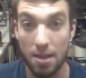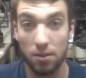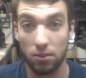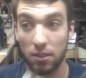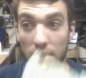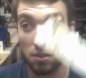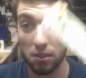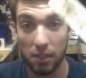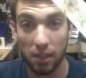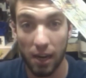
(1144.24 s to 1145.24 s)
So this
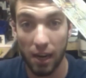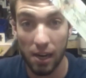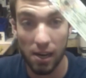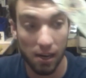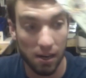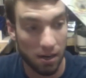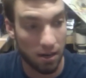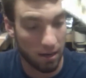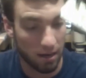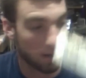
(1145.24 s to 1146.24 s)
circuit right here
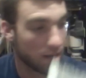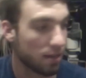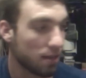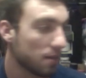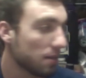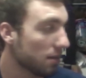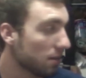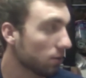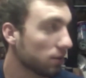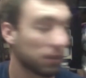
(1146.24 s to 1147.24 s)

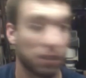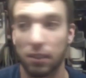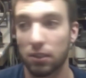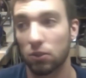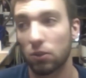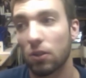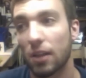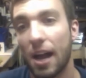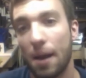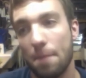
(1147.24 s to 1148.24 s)
is what's going to control
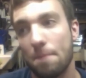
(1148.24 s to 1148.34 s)
that.